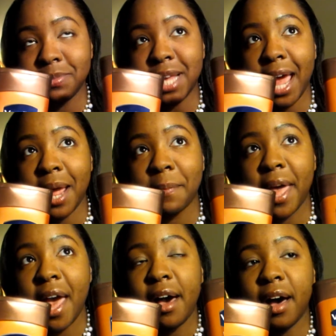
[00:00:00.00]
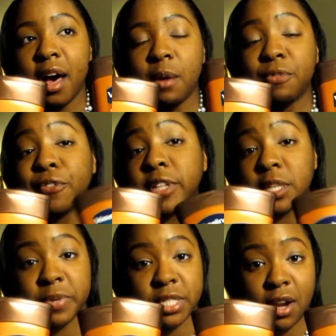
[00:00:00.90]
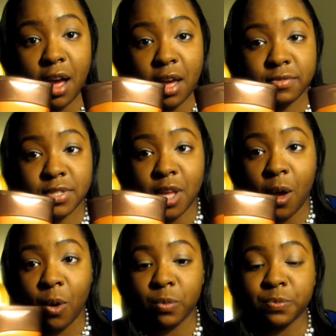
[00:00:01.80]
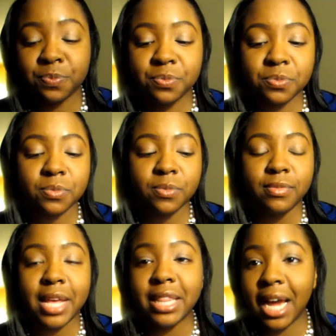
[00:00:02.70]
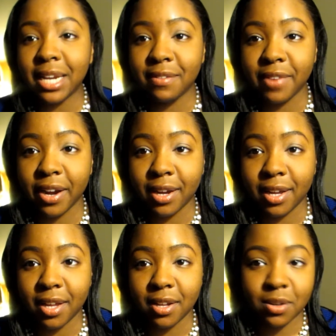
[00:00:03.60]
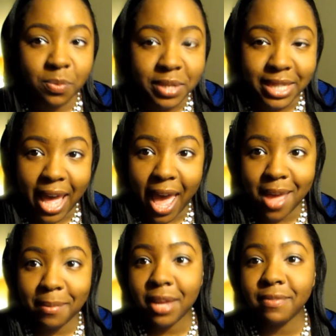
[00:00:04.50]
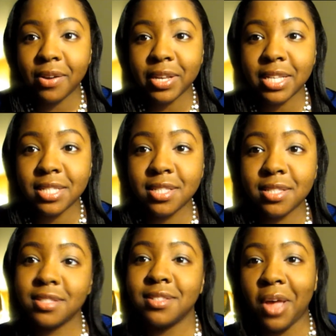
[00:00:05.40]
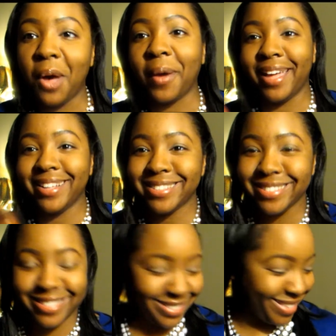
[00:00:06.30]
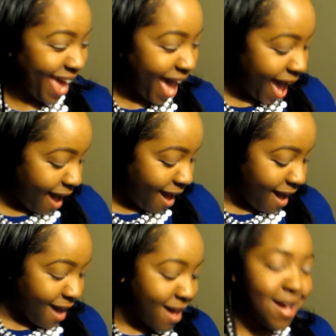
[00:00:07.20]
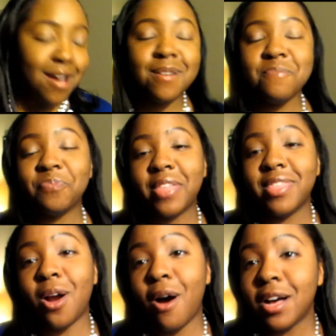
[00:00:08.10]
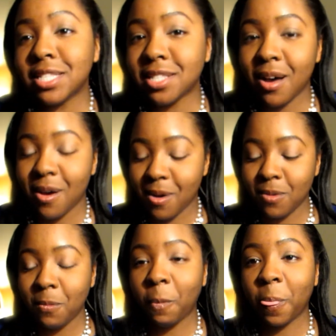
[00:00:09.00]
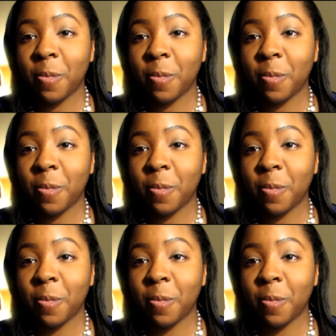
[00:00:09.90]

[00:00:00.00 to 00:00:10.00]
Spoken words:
type, for 50% off. So I think I did very good with that. Am I in focus? Okay. And then also